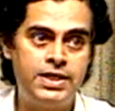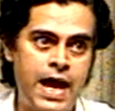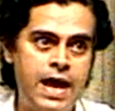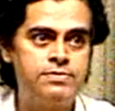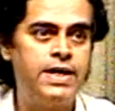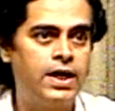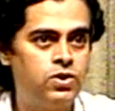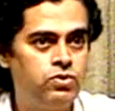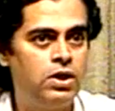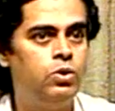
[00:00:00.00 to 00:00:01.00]
times the
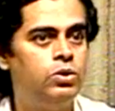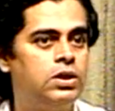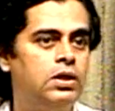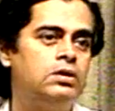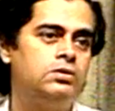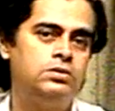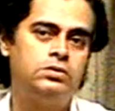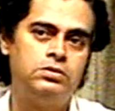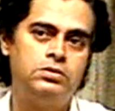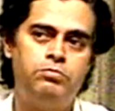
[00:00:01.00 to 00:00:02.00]
actual load current.
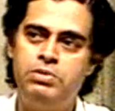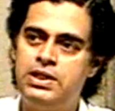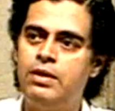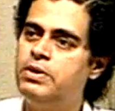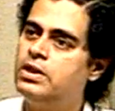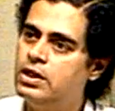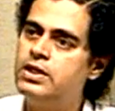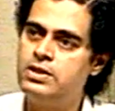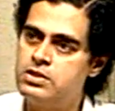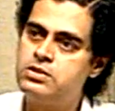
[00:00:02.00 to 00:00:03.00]
Beta being the
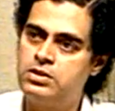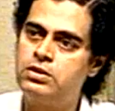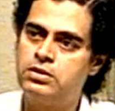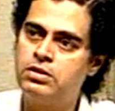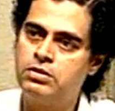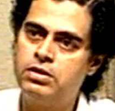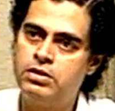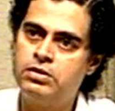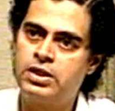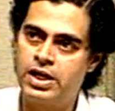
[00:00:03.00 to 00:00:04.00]
transistor
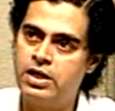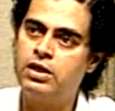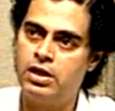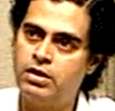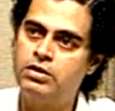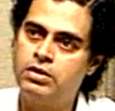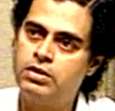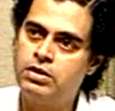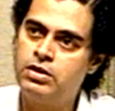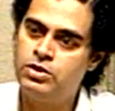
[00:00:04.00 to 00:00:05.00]
current gain.
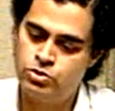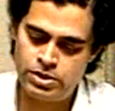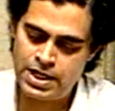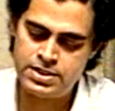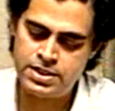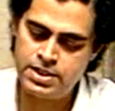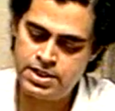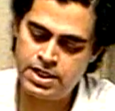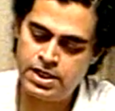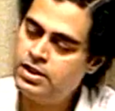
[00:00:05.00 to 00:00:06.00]
So naturally
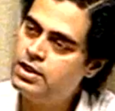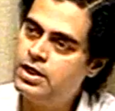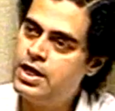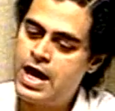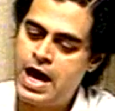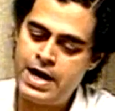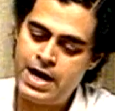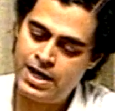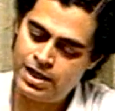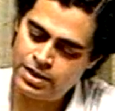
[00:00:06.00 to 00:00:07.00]
here, and
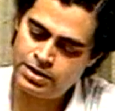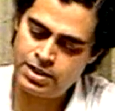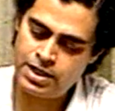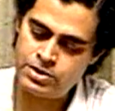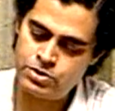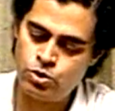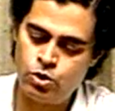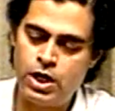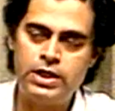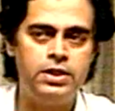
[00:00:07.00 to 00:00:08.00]
another thing, as you know,
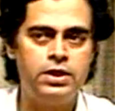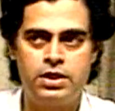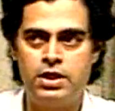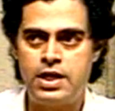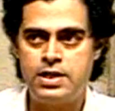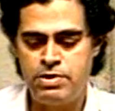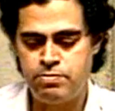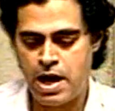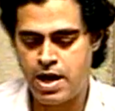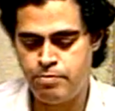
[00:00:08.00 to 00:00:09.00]
I think
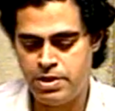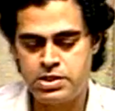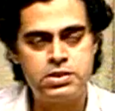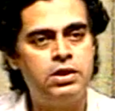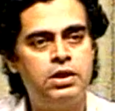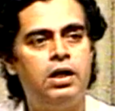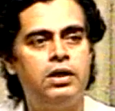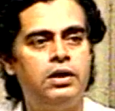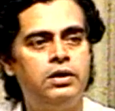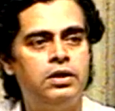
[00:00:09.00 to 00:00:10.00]
I have mentioned
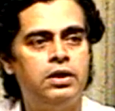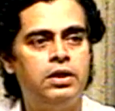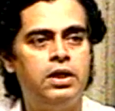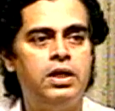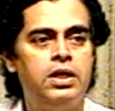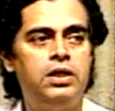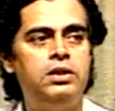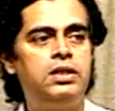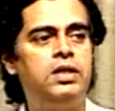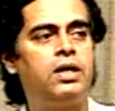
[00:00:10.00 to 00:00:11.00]
earlier, in the
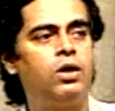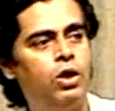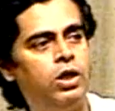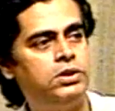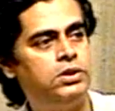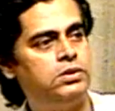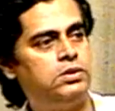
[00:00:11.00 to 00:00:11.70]
technology,